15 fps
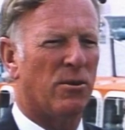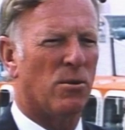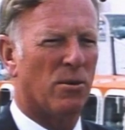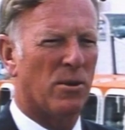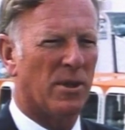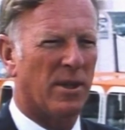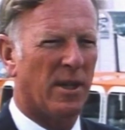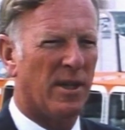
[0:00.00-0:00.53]

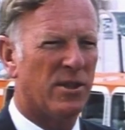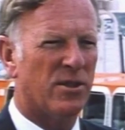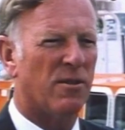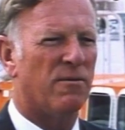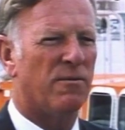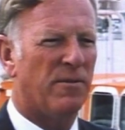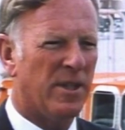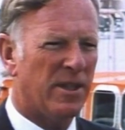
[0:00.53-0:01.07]
organized,
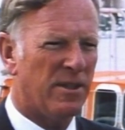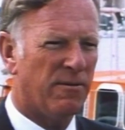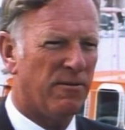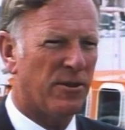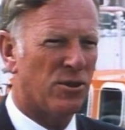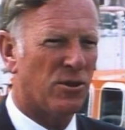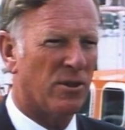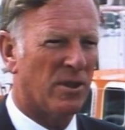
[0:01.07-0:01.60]
very
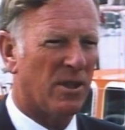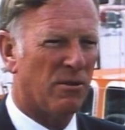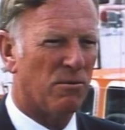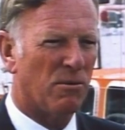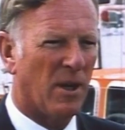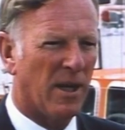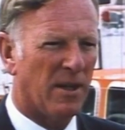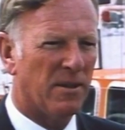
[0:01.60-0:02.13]
efficiently
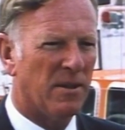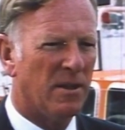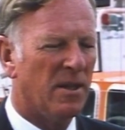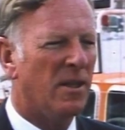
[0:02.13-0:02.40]
run.